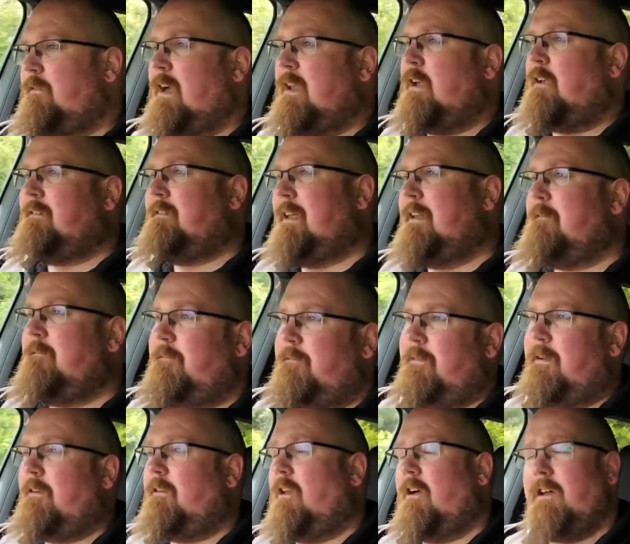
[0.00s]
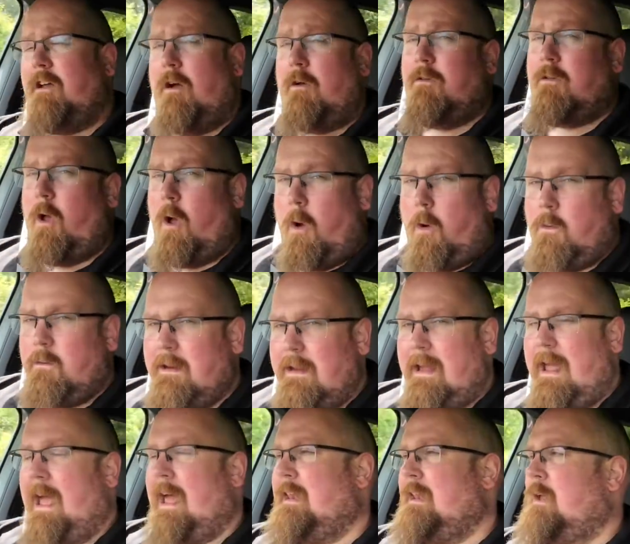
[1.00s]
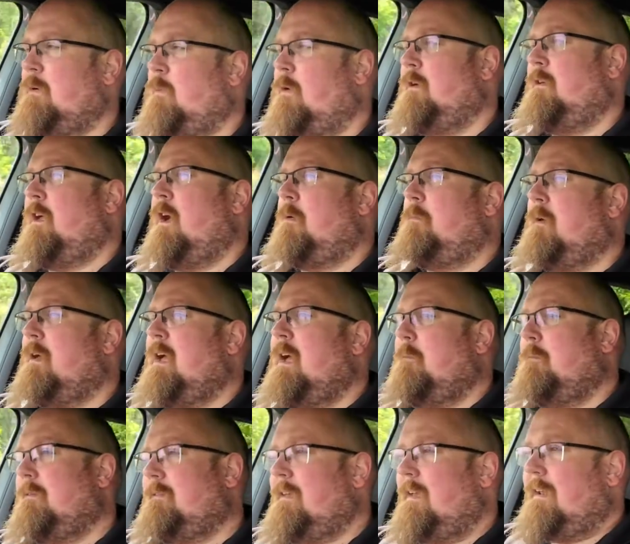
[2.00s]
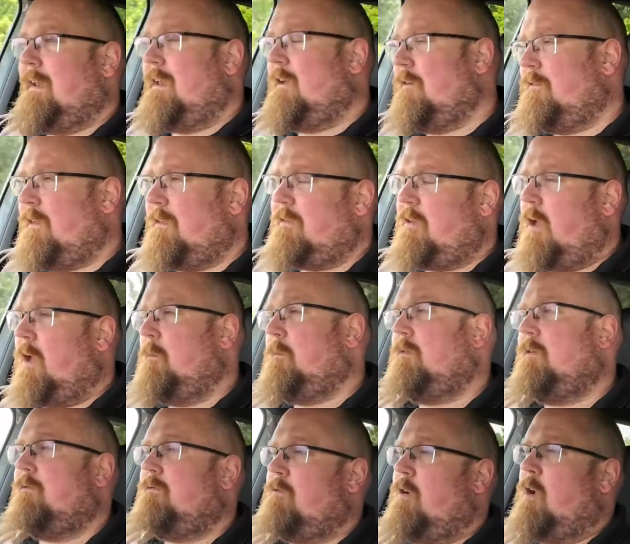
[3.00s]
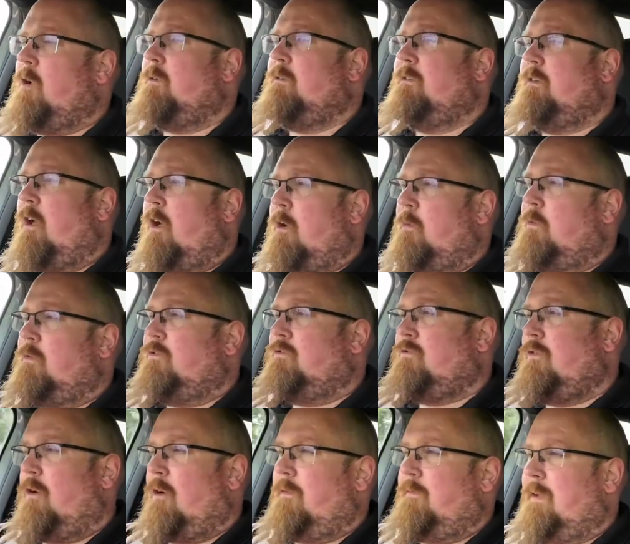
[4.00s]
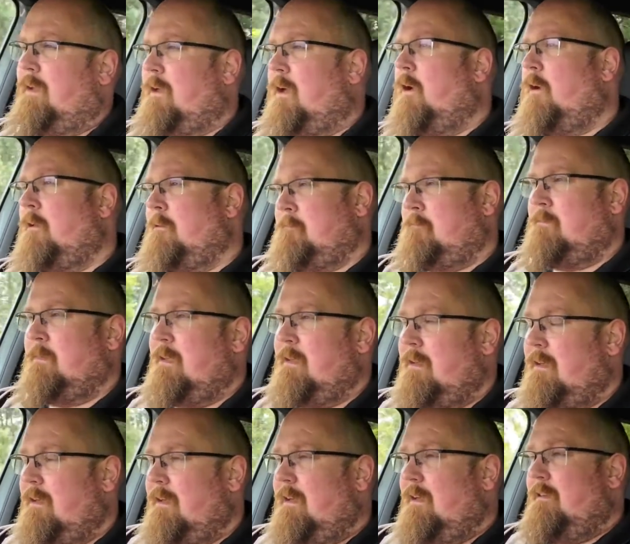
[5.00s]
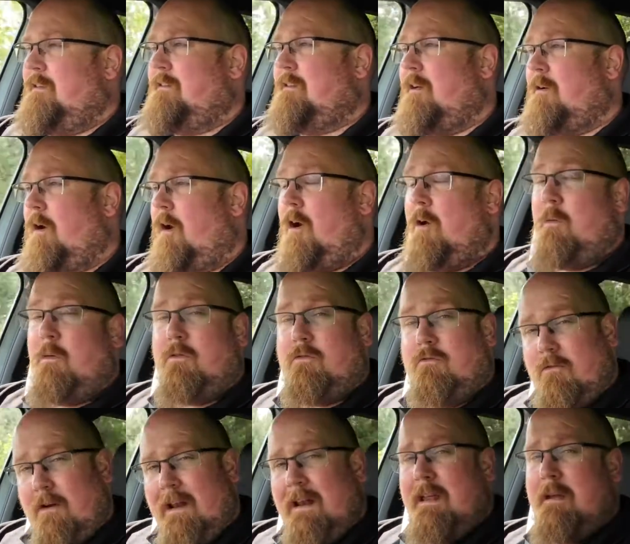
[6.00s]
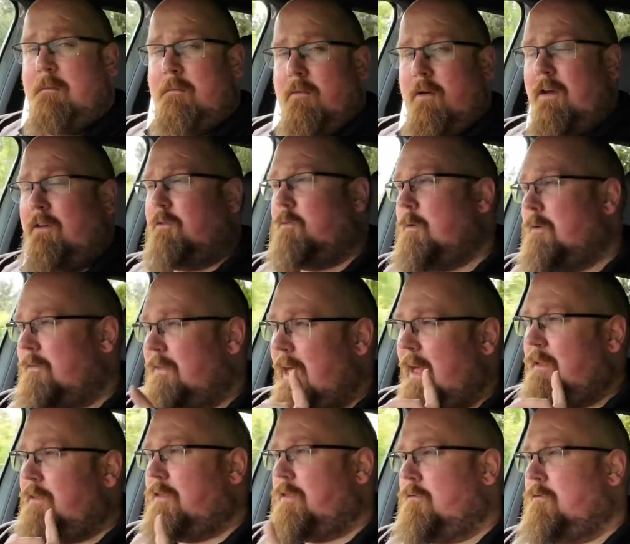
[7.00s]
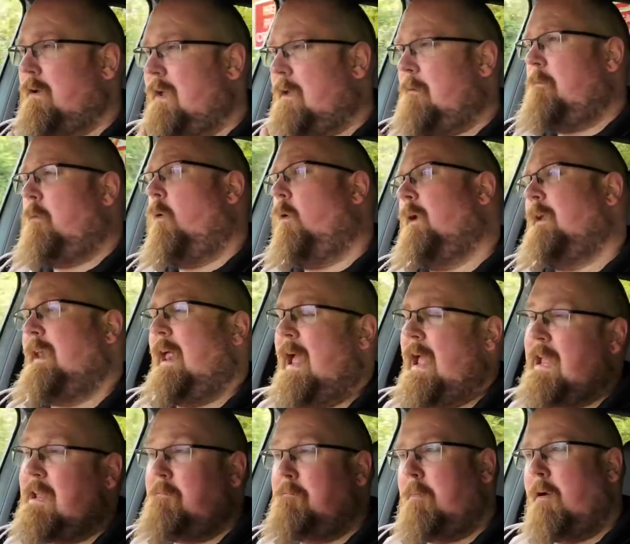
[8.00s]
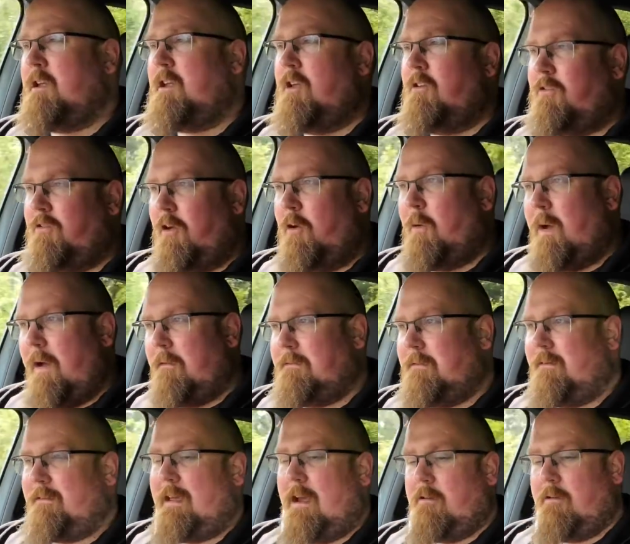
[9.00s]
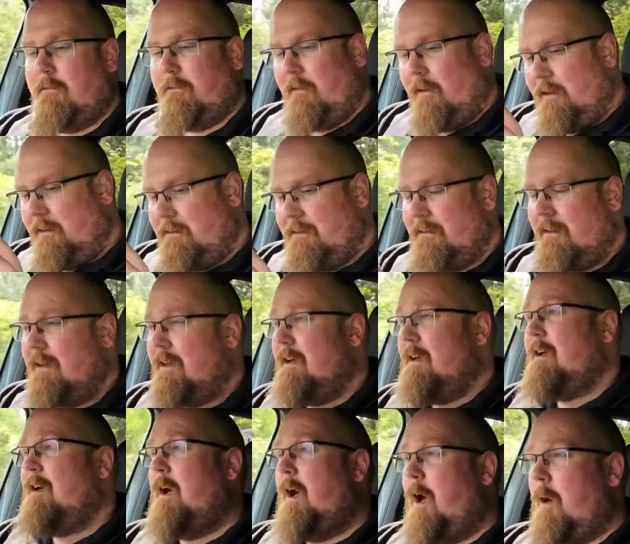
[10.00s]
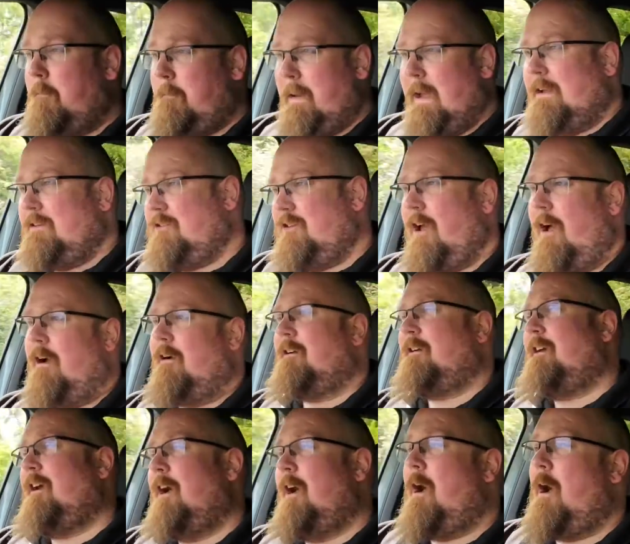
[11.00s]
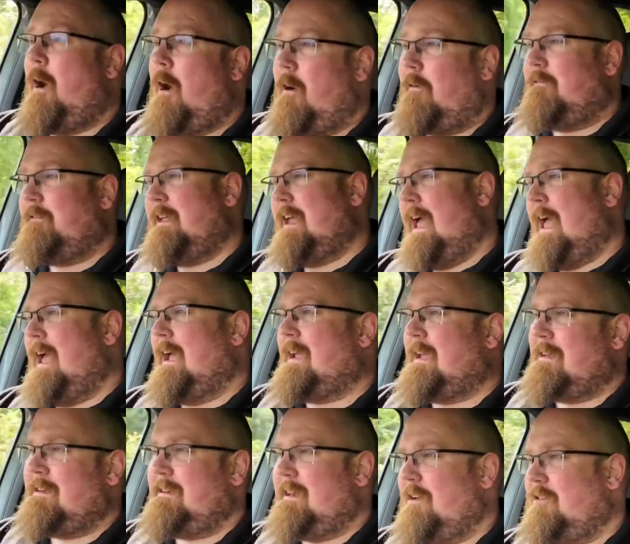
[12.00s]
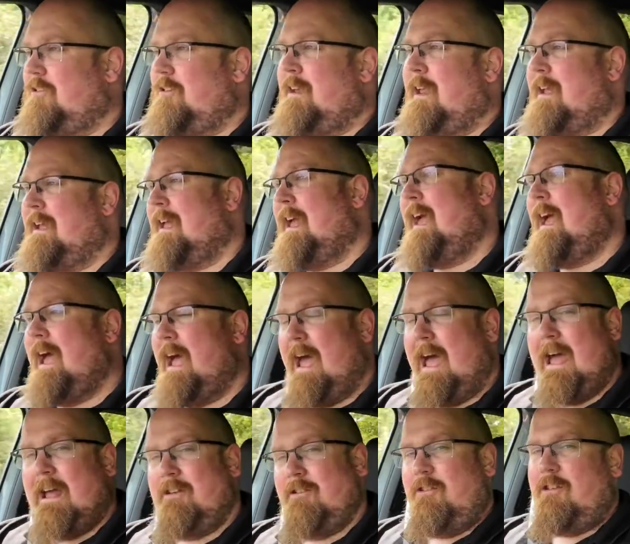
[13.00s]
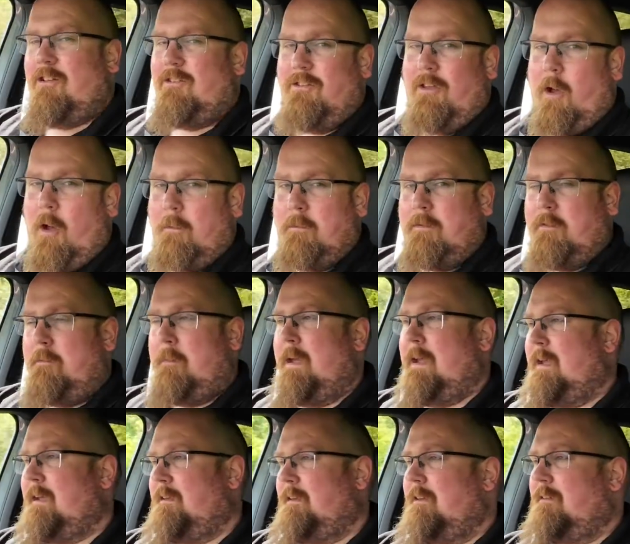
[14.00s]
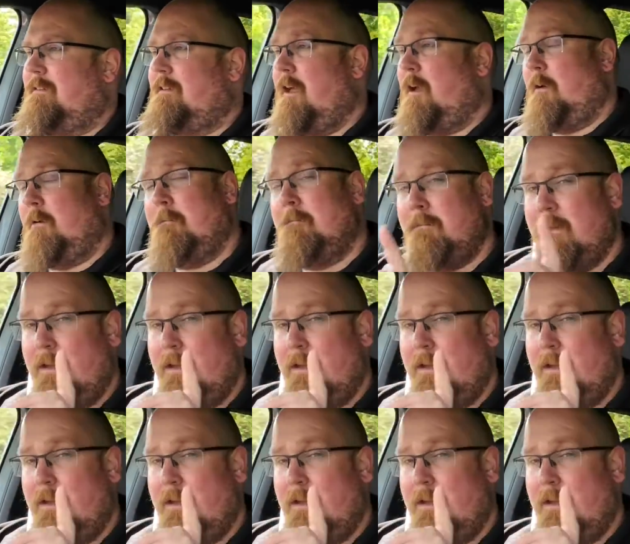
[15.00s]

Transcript: and I didn't feel like I was holding anyone up, particularly on the types of roads I was driving on. So I was really impressed with that 3.8, but you do have to sacrifice a big chunk of the air conditioning and your top speed, so